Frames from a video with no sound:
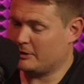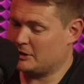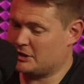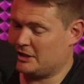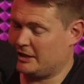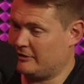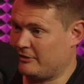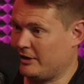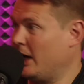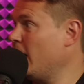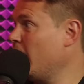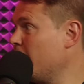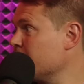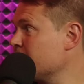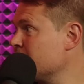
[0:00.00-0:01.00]
which is a
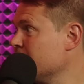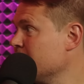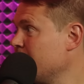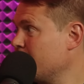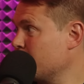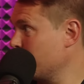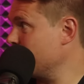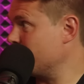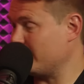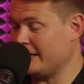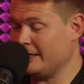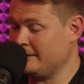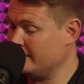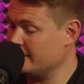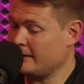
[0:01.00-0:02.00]
hard, as we've
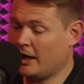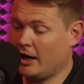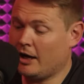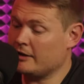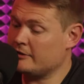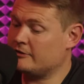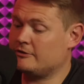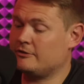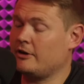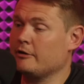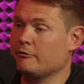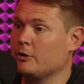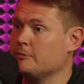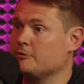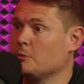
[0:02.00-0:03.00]
seen, hard
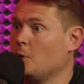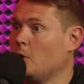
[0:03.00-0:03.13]
tightrope to